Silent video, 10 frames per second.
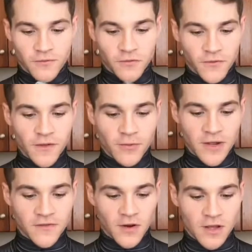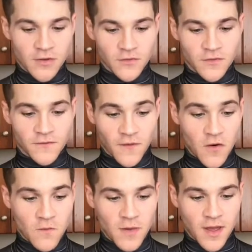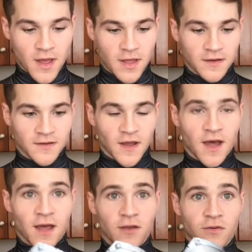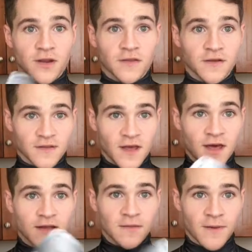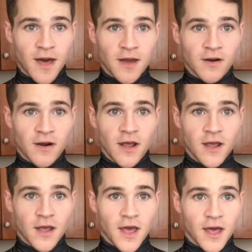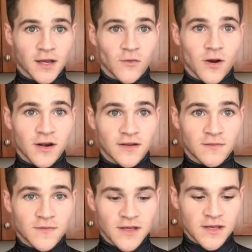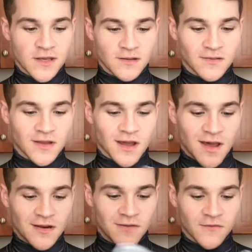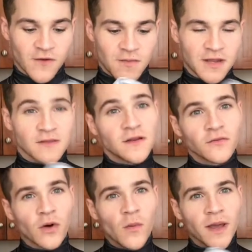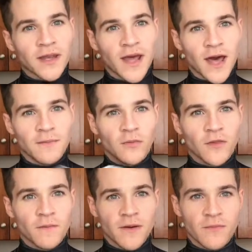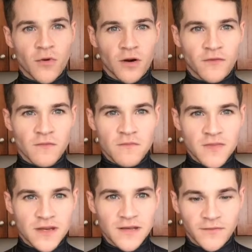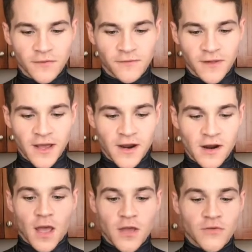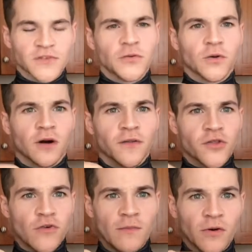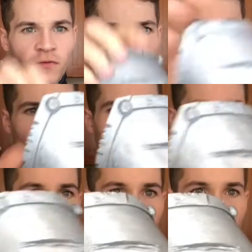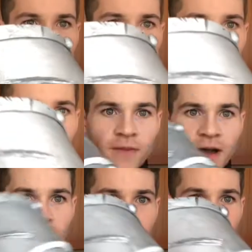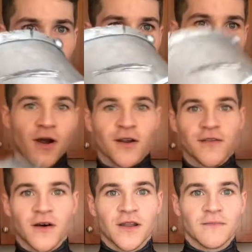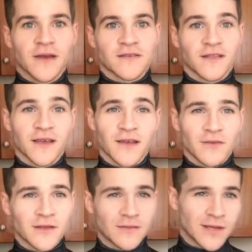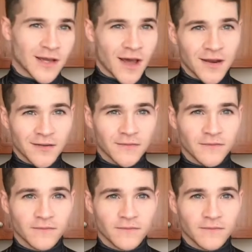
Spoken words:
So for the bracer, I used foam, and I created the design and the pattern, and I wanted it to be kind of reminiscent of what Wiccan had, but with a bit more of a medieval flair. I used a tool called the Dremel to put in the sort of battle damage marks on it because I like everything to be kind of